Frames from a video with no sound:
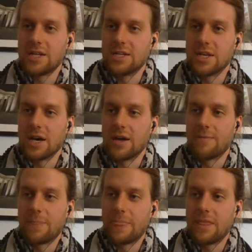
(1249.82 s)
And
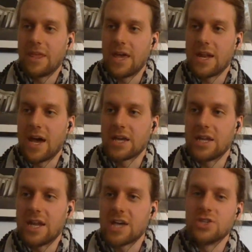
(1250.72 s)

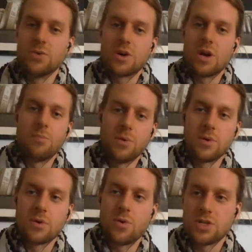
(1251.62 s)
I can ask you a
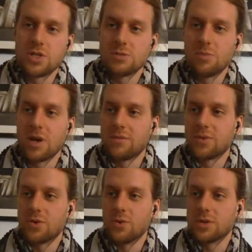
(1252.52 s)
couple of questions,
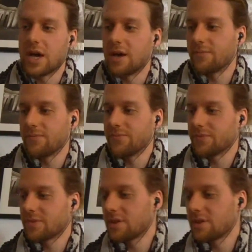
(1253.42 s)
Mike, if you're cool with that.